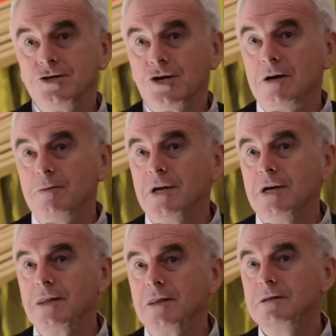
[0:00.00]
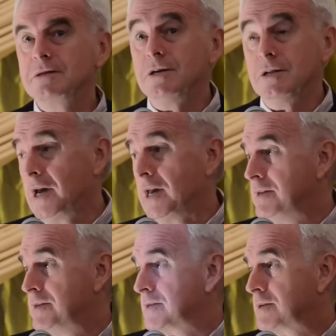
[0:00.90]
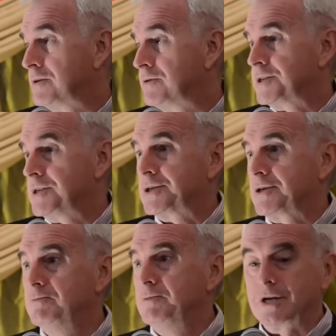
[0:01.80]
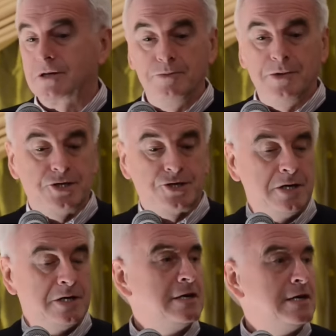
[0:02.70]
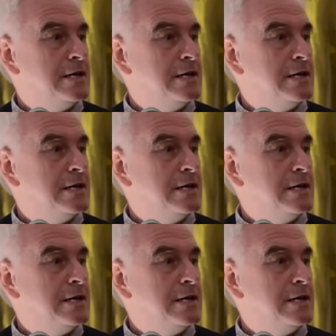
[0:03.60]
Jeremy and the late Justice Sir Michael Meacher